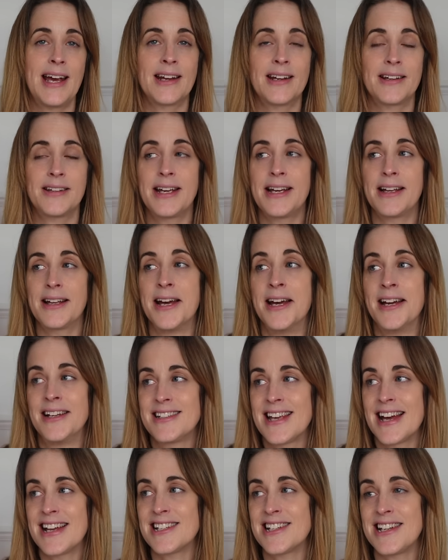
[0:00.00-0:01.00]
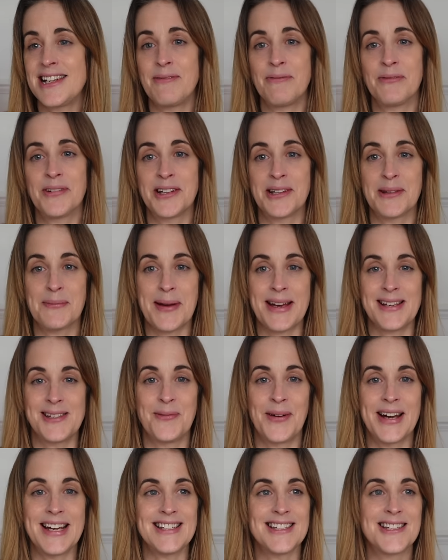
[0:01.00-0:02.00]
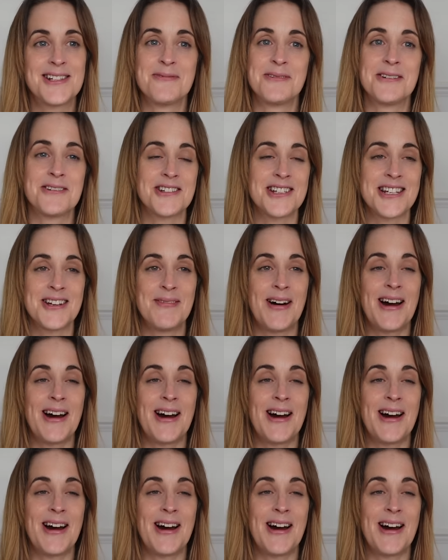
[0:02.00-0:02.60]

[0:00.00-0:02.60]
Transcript: and I think it's actually one of the best ways to watch them.